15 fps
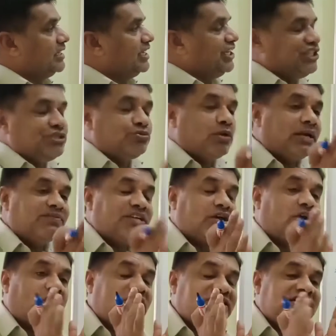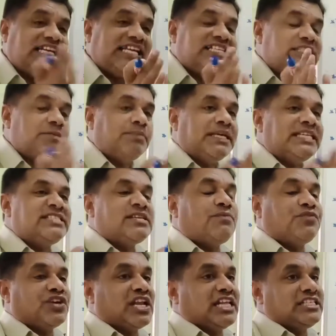It is one of the costliest means
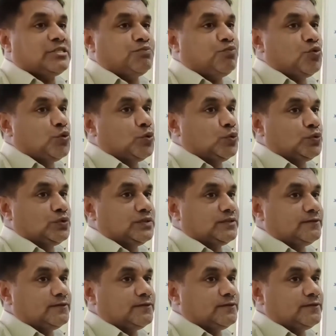of transport.